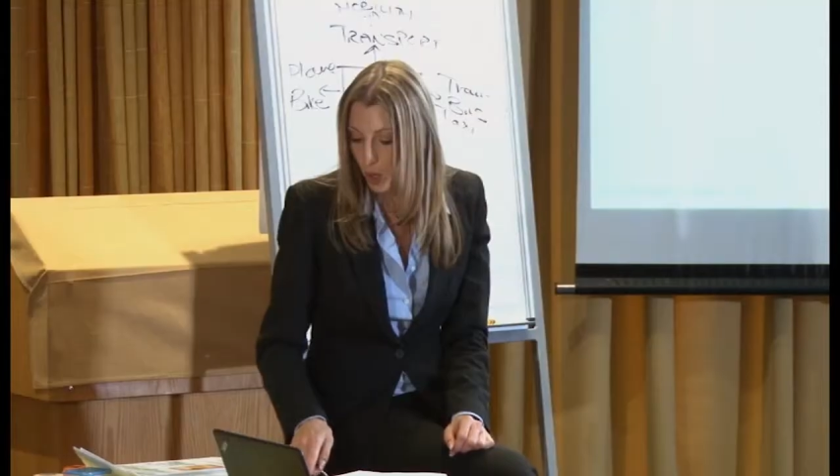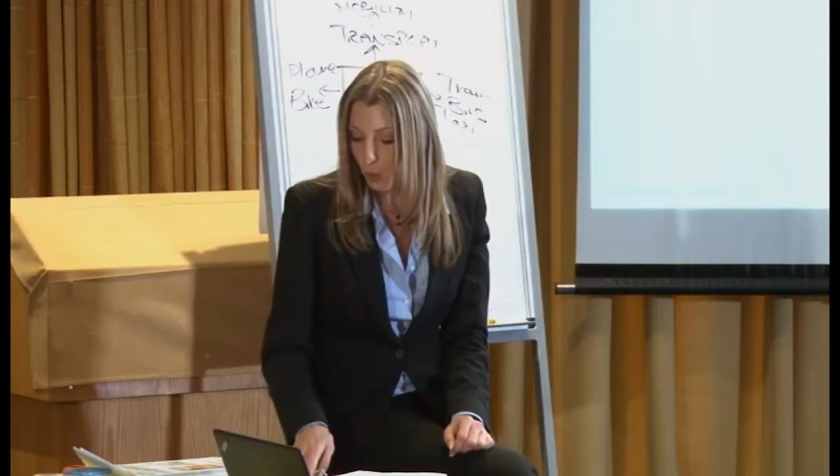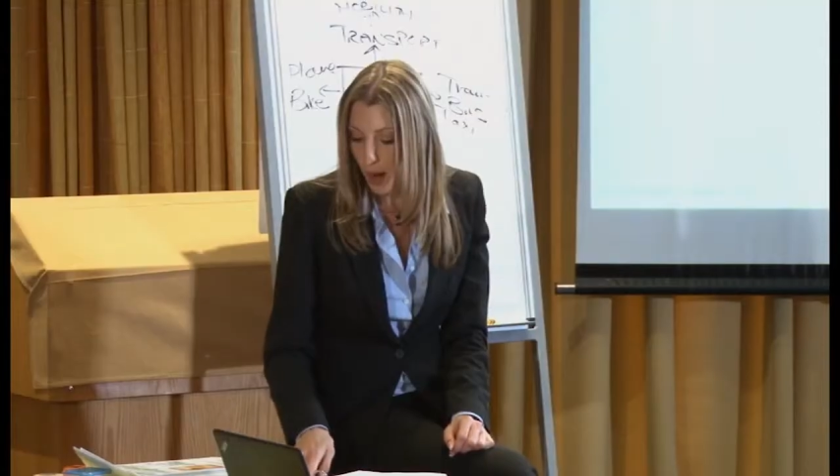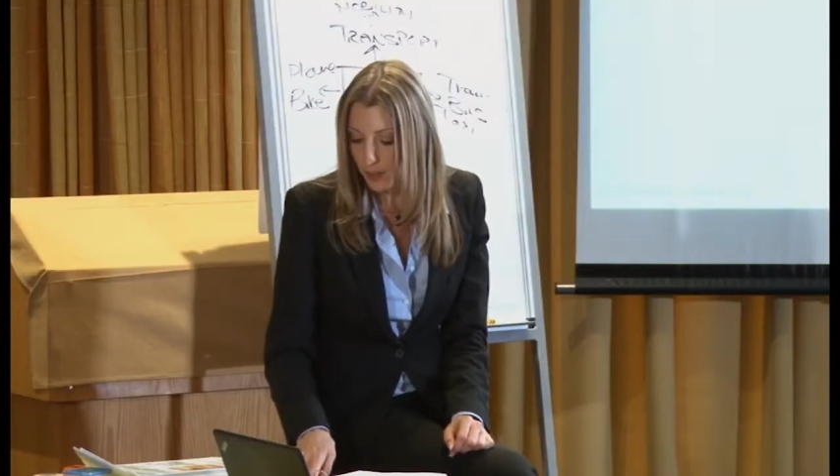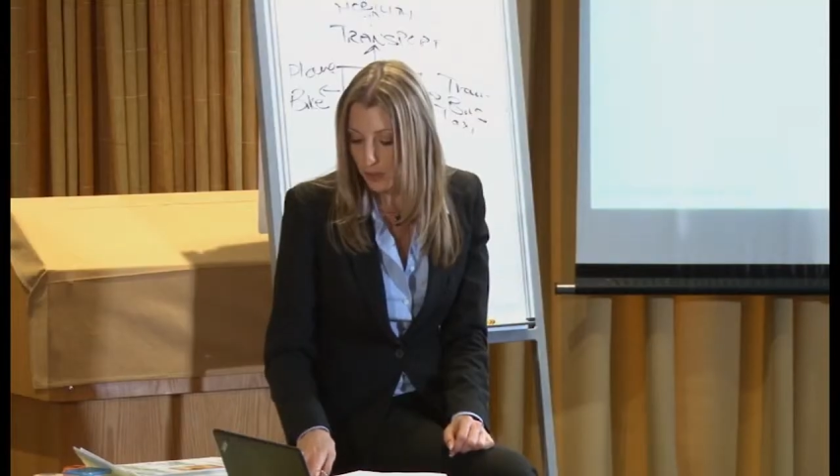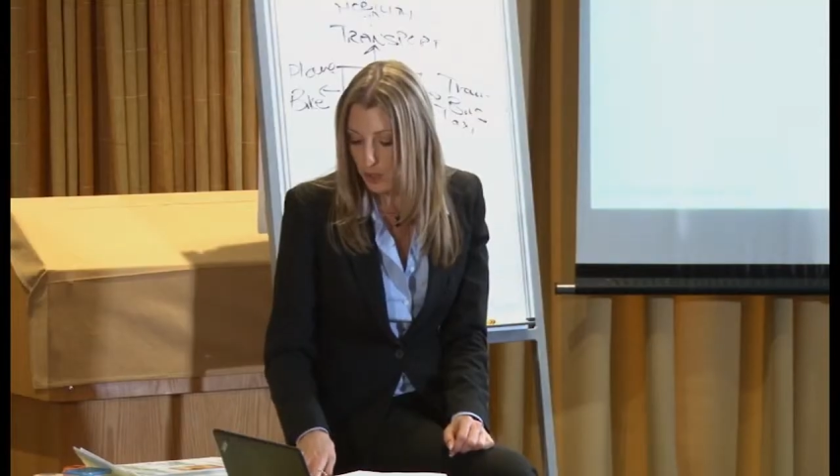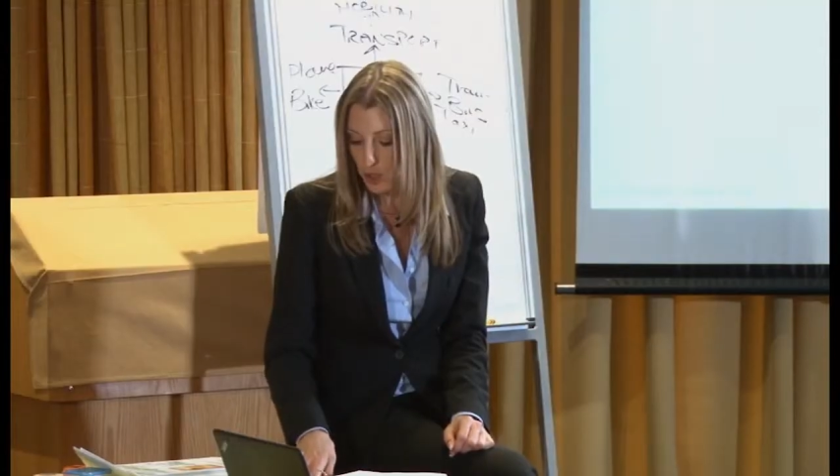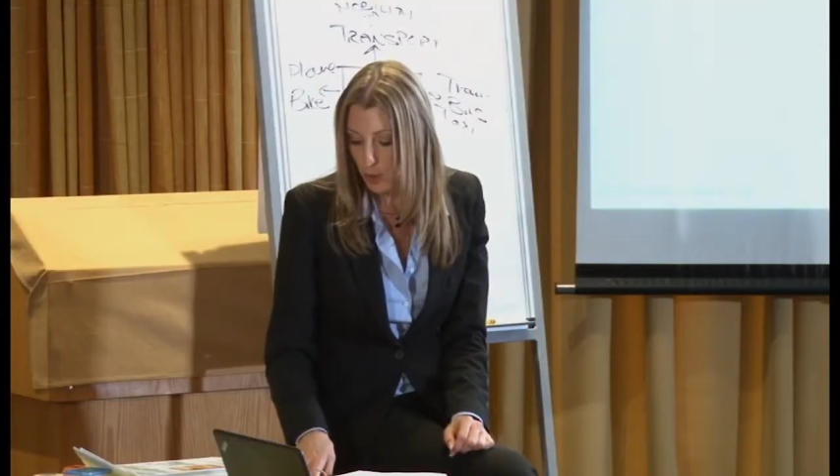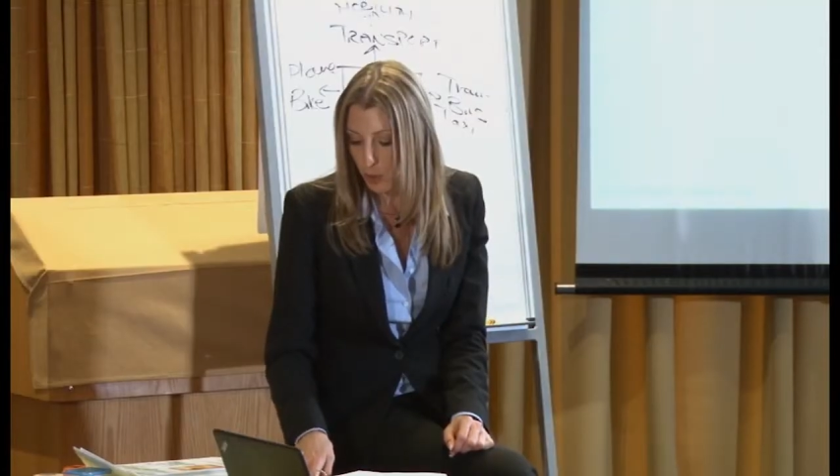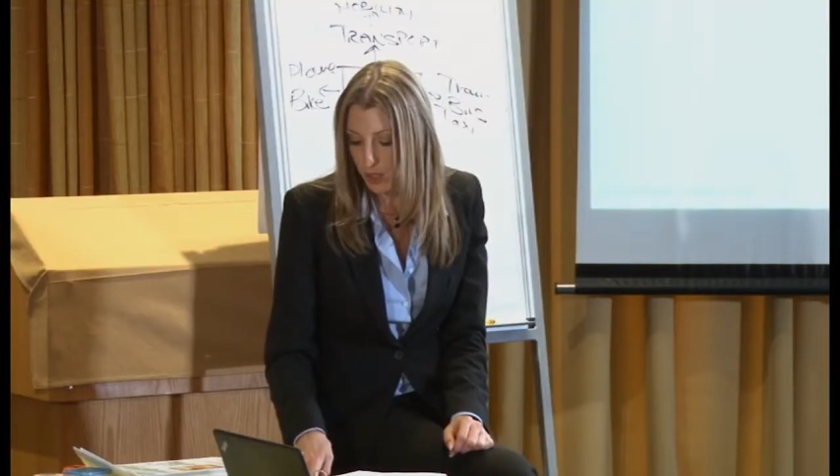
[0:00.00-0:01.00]
Why
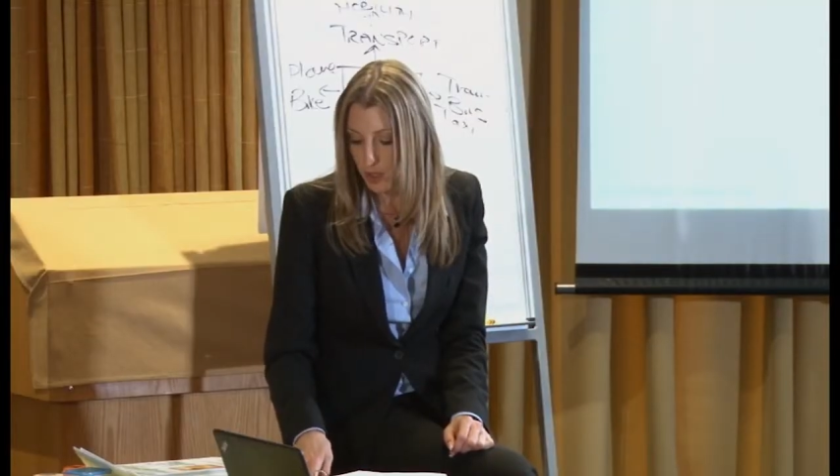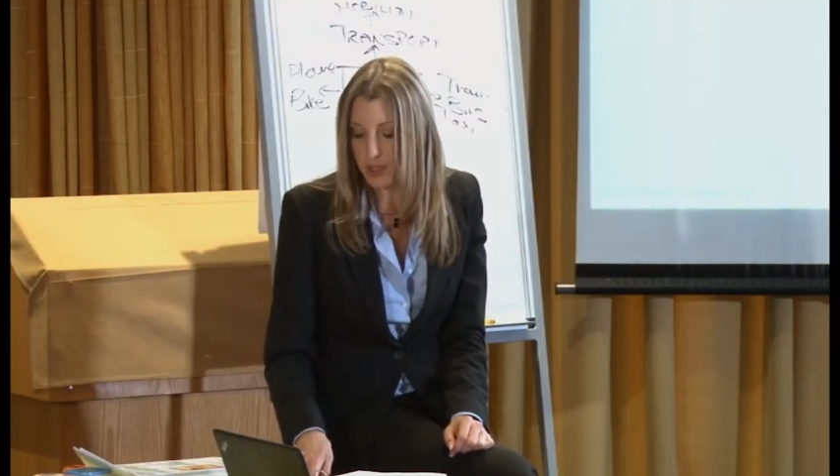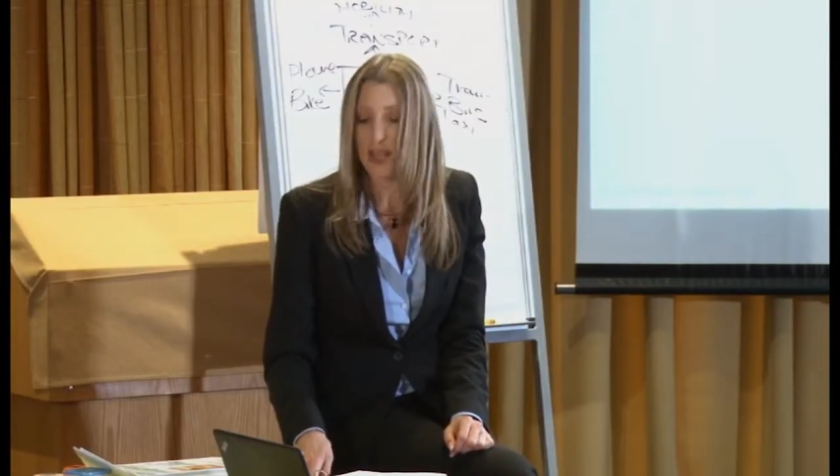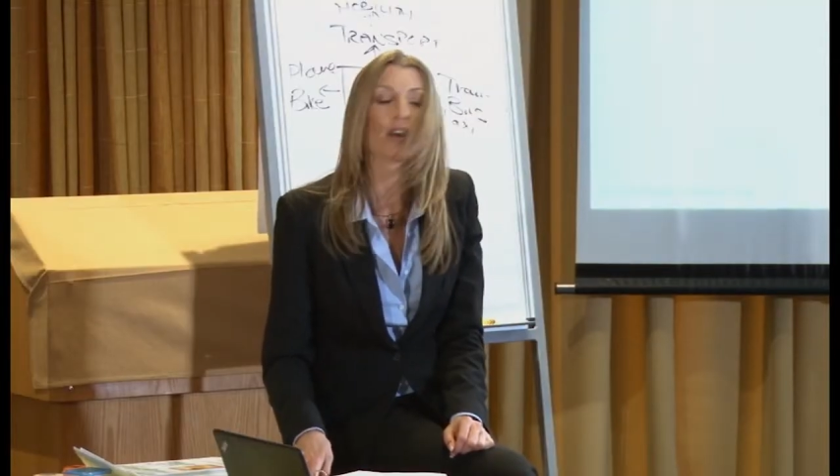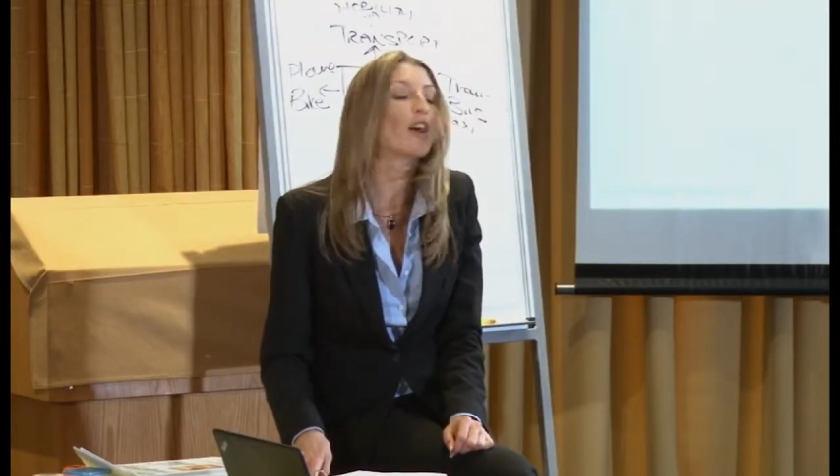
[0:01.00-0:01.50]
don't you want to say,